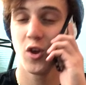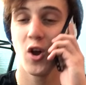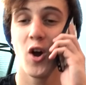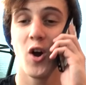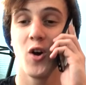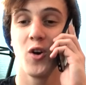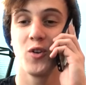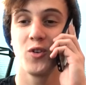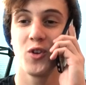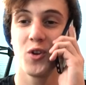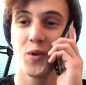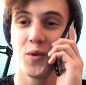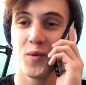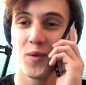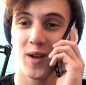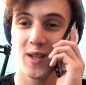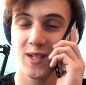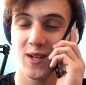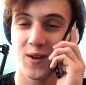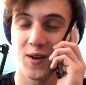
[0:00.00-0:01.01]
Yo, dude,
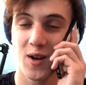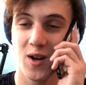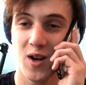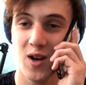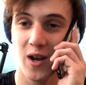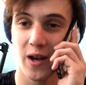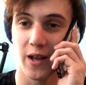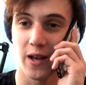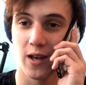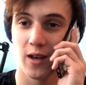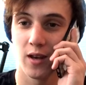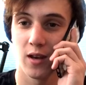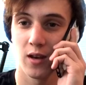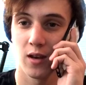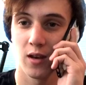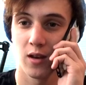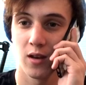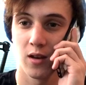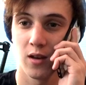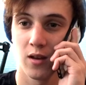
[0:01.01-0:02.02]
what's going on?
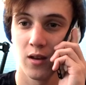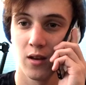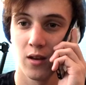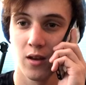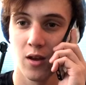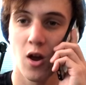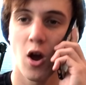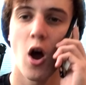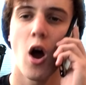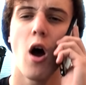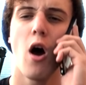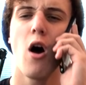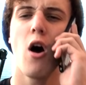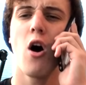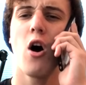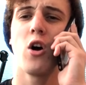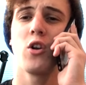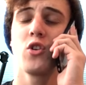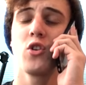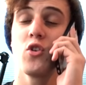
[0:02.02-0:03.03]

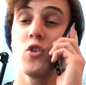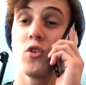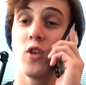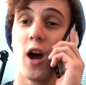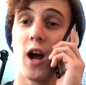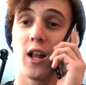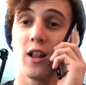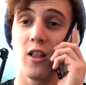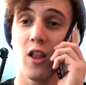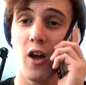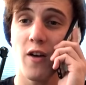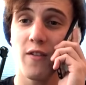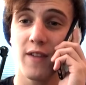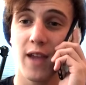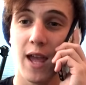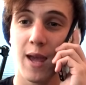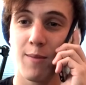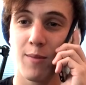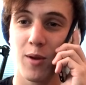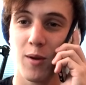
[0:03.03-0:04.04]
Oh, dude, I love
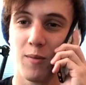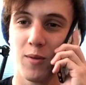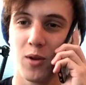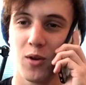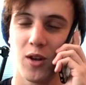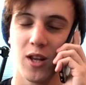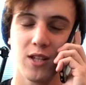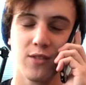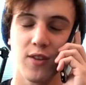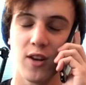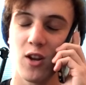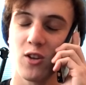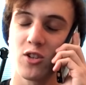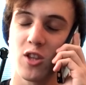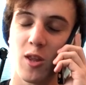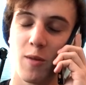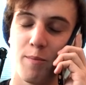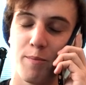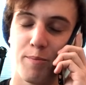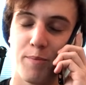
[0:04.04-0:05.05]
GameCube dude. His videos
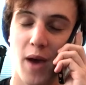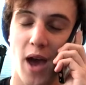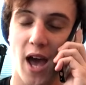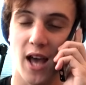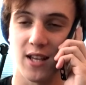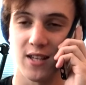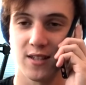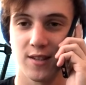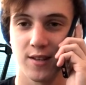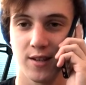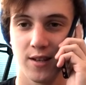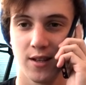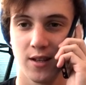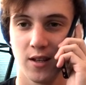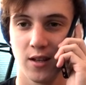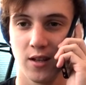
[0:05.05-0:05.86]
are the best.